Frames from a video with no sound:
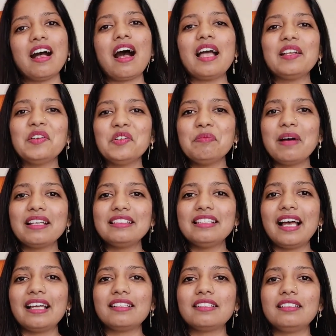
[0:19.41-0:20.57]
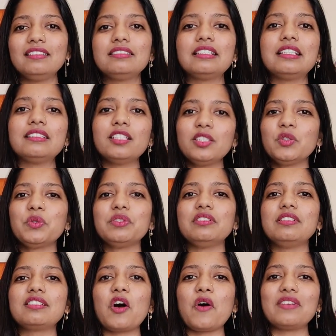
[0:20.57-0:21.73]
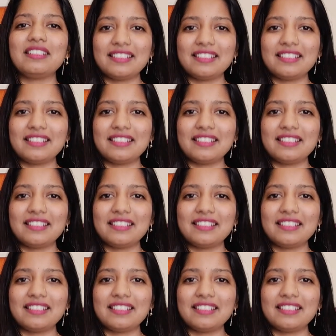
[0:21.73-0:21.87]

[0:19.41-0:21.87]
I go by the handle Tinted Toodles on